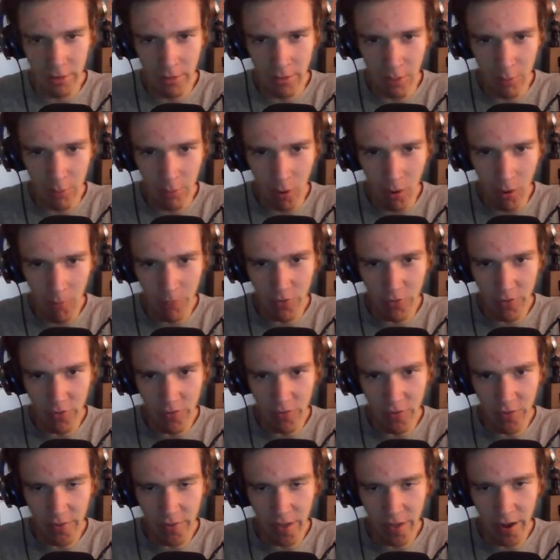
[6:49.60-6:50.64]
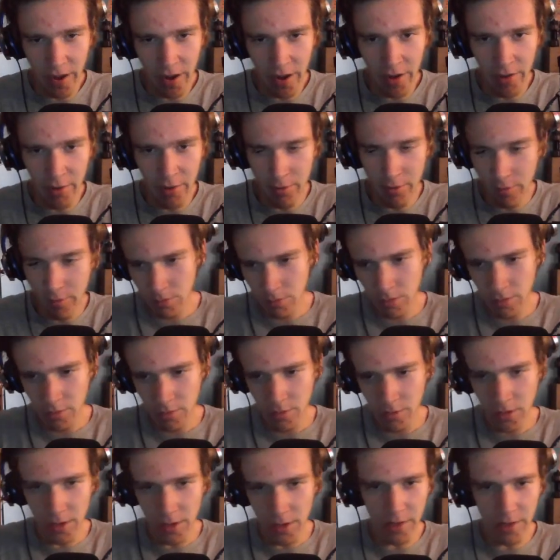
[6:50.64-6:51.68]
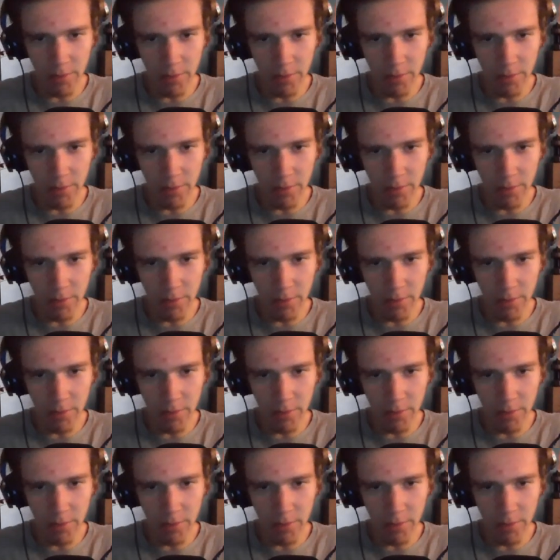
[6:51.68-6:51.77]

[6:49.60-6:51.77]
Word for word: pumped into there. You can